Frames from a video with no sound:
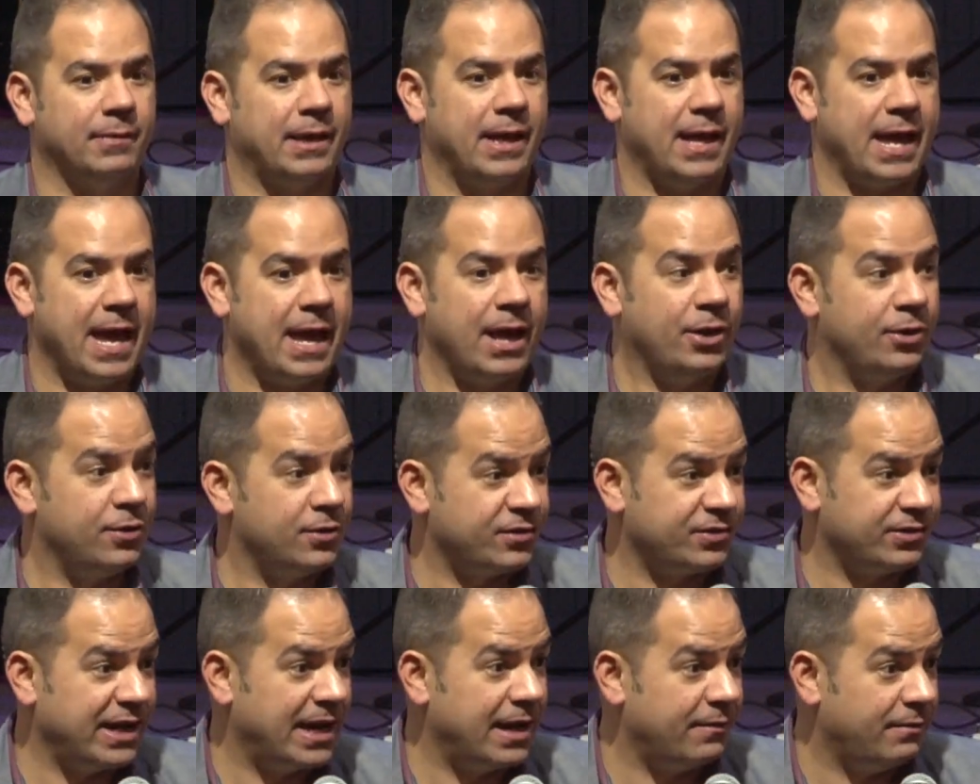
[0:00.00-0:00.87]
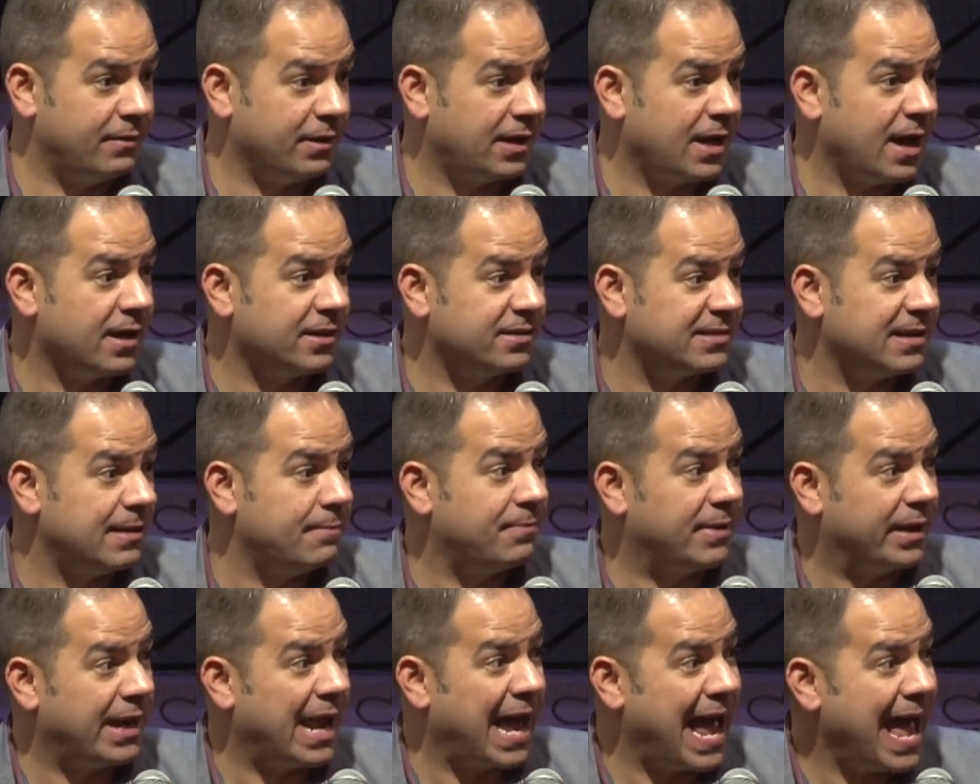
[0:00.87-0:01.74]
I understand the concept
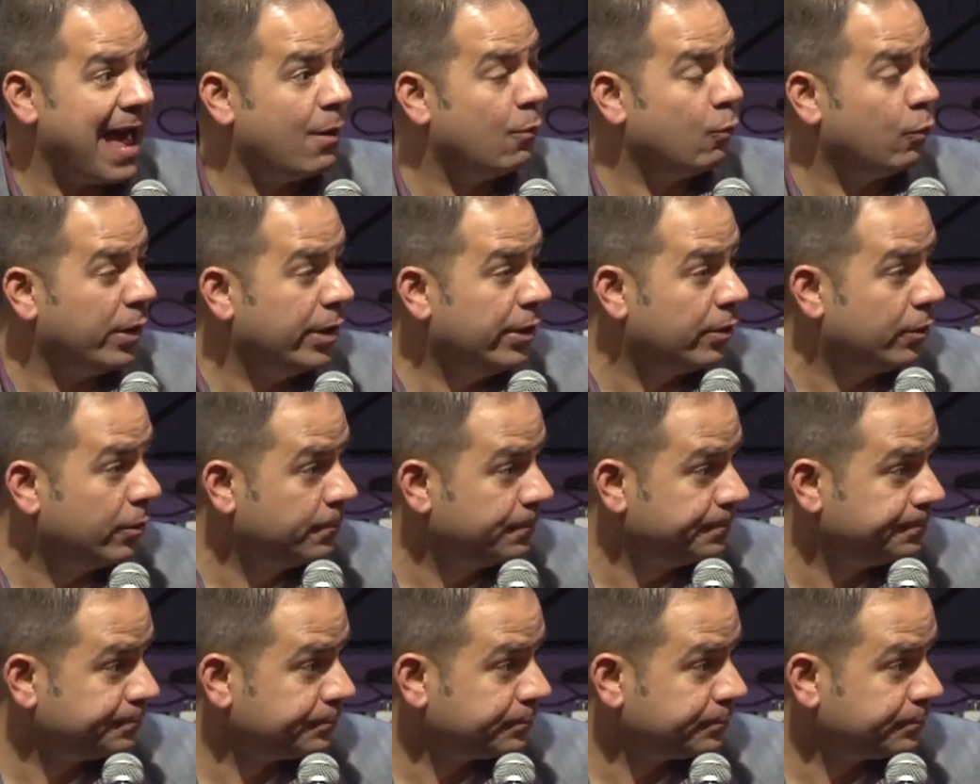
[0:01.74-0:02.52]
that I will